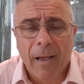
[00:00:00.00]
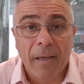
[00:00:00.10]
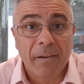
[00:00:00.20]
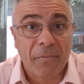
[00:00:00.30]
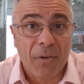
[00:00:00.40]

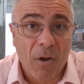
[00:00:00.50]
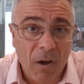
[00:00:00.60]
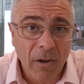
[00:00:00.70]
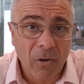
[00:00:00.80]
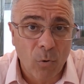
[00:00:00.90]
and at the
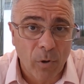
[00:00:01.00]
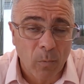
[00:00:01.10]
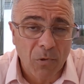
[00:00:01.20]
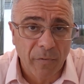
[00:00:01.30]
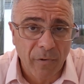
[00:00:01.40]
high court it
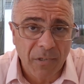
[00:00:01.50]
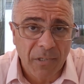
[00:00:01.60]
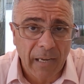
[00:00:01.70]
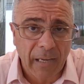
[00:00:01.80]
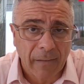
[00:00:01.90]
was
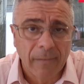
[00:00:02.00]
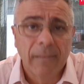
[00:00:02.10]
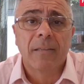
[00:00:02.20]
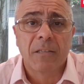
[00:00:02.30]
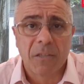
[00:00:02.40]
reversed again
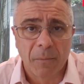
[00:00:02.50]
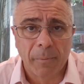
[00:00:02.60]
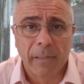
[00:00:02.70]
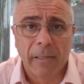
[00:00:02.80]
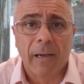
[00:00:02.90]
to
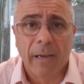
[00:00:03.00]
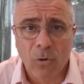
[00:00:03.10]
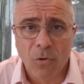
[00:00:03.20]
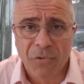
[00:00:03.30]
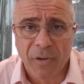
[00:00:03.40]
be a
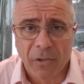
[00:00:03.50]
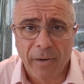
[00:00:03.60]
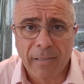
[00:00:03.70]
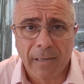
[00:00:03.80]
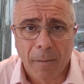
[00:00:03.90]

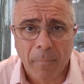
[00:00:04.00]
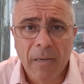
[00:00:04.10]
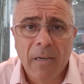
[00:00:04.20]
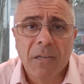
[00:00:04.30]
contractor outcome.